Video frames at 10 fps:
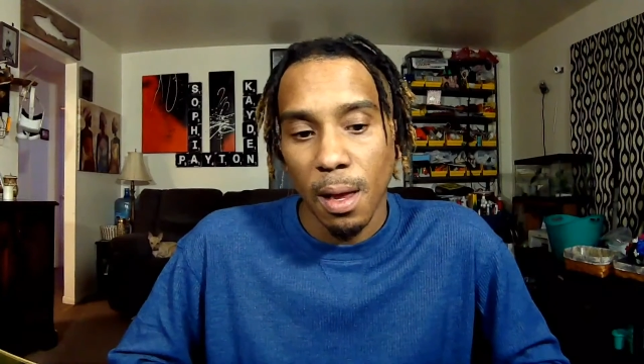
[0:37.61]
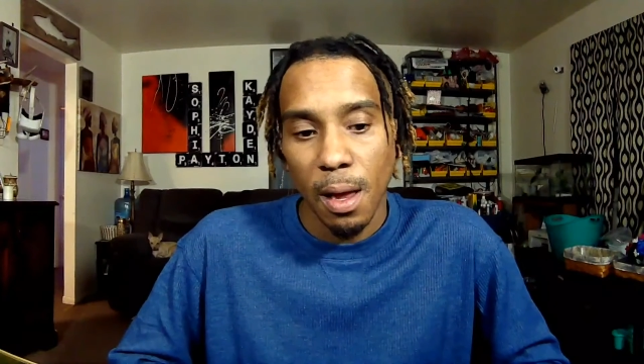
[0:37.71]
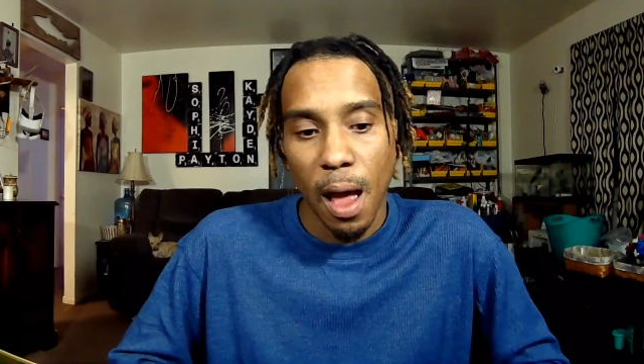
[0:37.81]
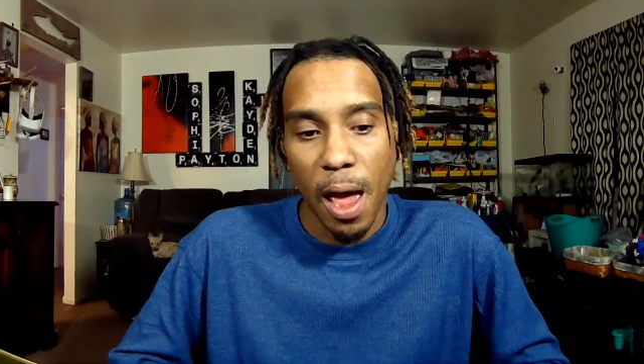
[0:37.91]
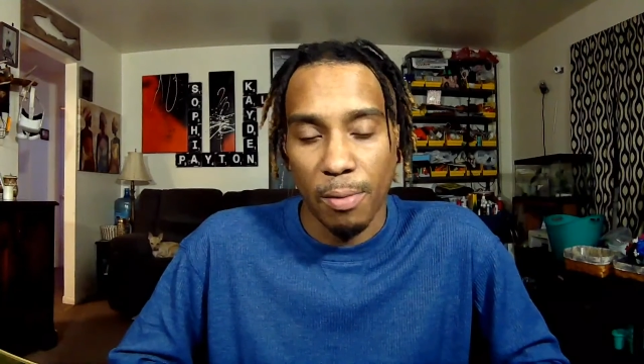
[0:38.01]

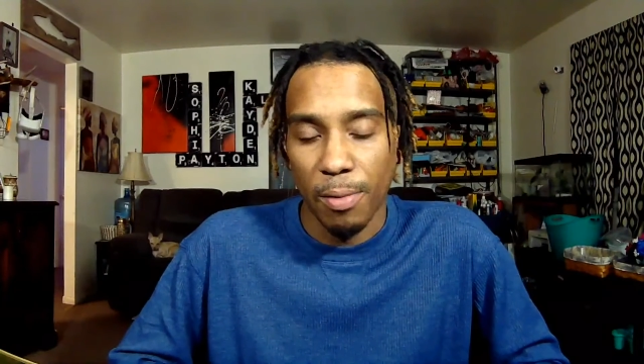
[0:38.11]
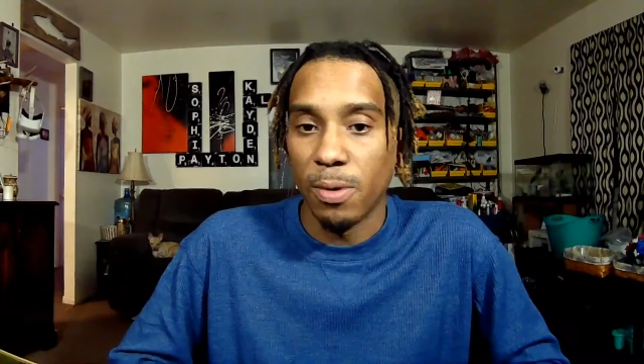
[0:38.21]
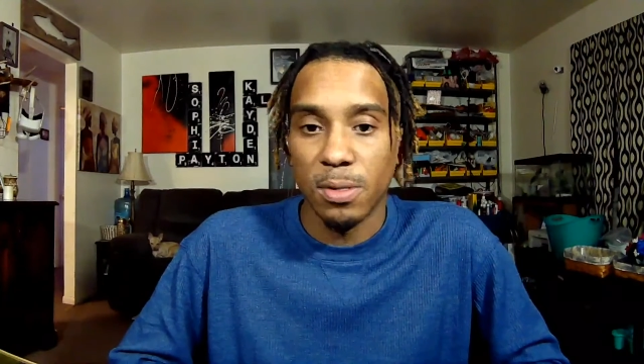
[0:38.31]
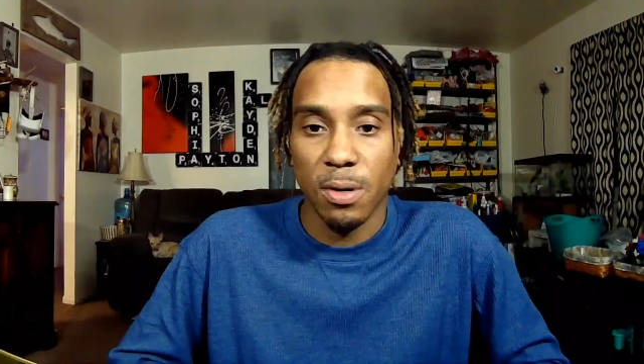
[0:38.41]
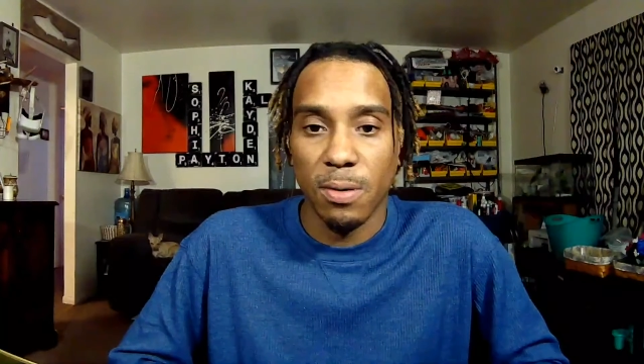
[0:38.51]
I don't know
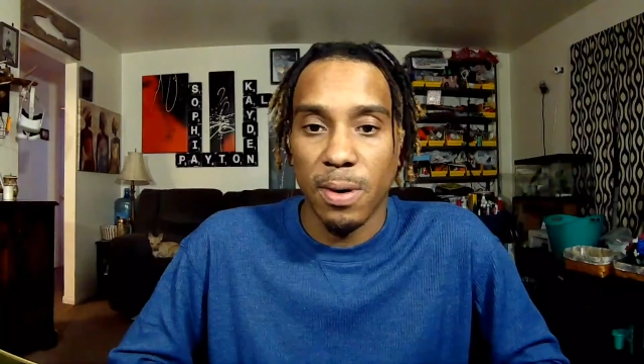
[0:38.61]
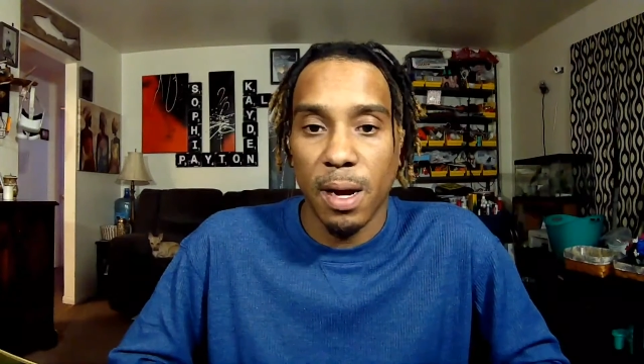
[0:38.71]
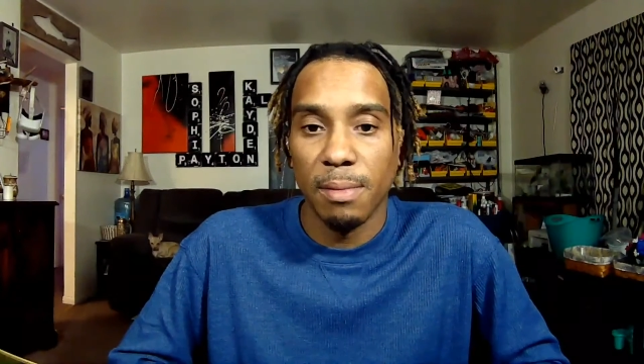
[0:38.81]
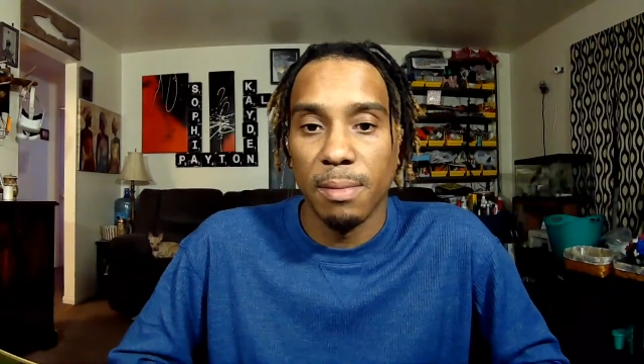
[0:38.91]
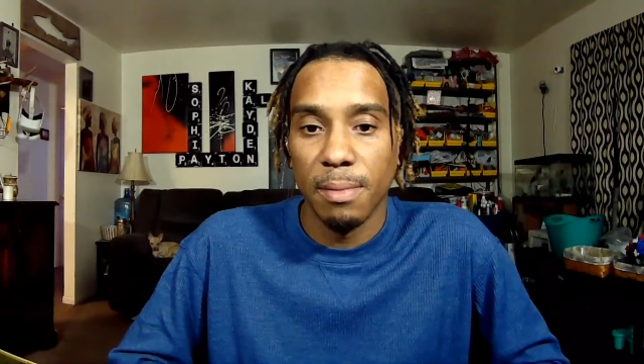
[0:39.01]
what's going
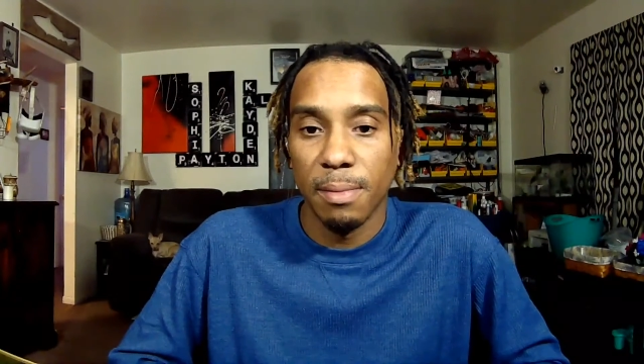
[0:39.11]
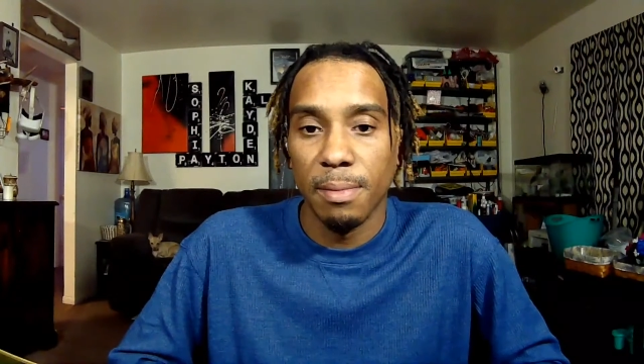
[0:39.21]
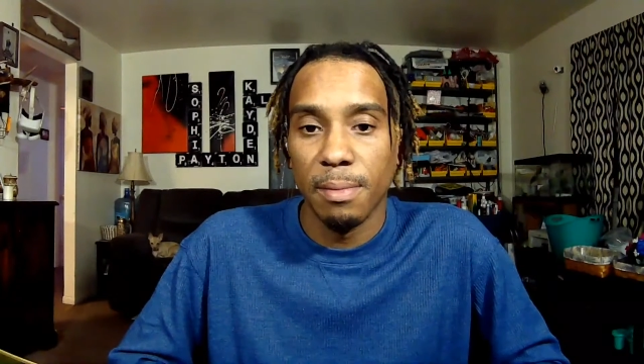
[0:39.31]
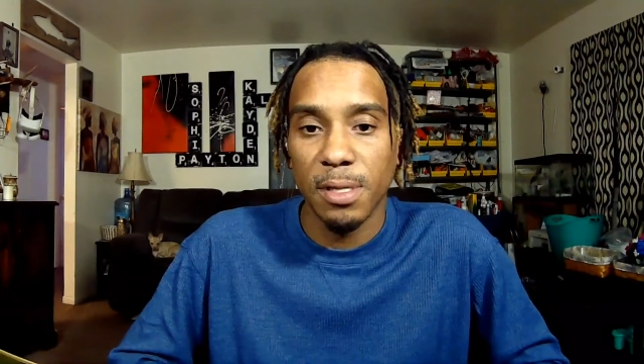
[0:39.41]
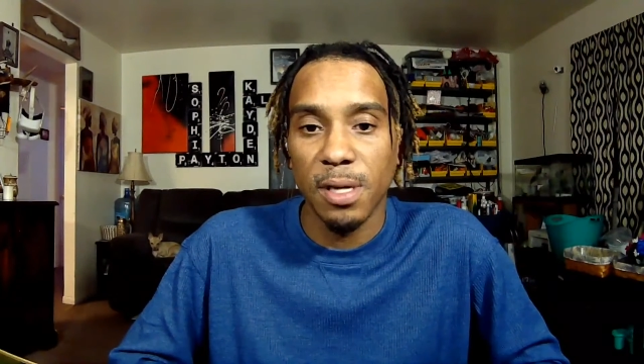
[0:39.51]
on.
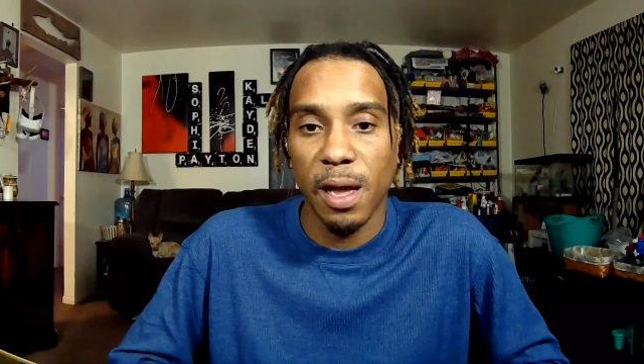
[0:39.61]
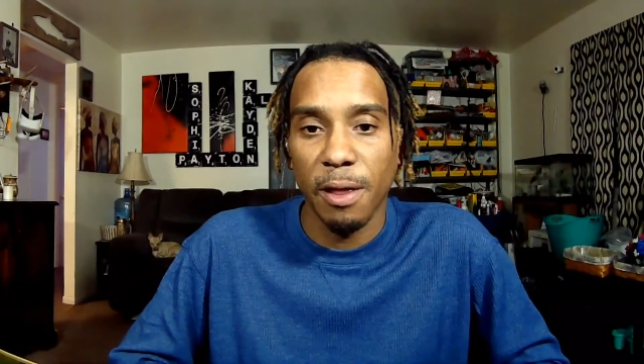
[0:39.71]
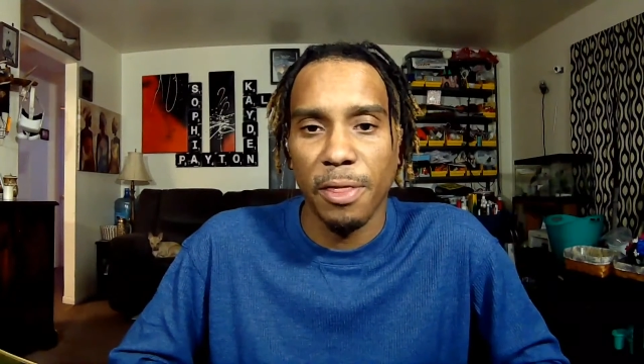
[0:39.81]
This kind of